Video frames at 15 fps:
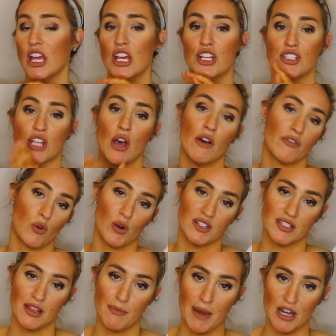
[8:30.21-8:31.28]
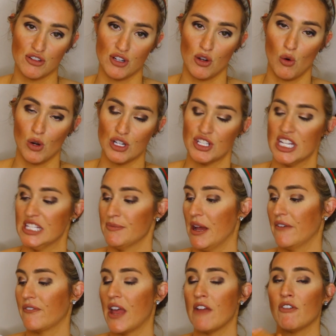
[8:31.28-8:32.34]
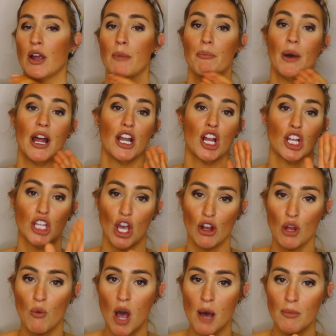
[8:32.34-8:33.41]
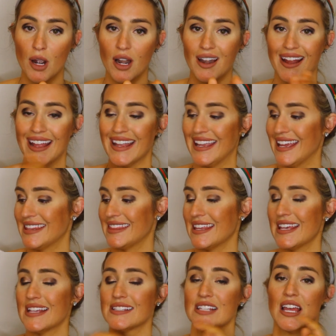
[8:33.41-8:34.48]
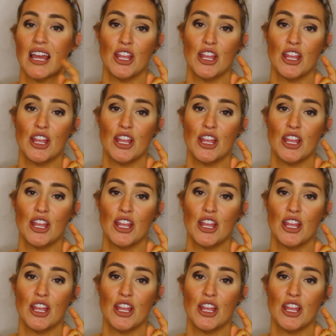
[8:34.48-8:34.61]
So, of course, the mandarin orange is my favorite, but go to Walmart, get this.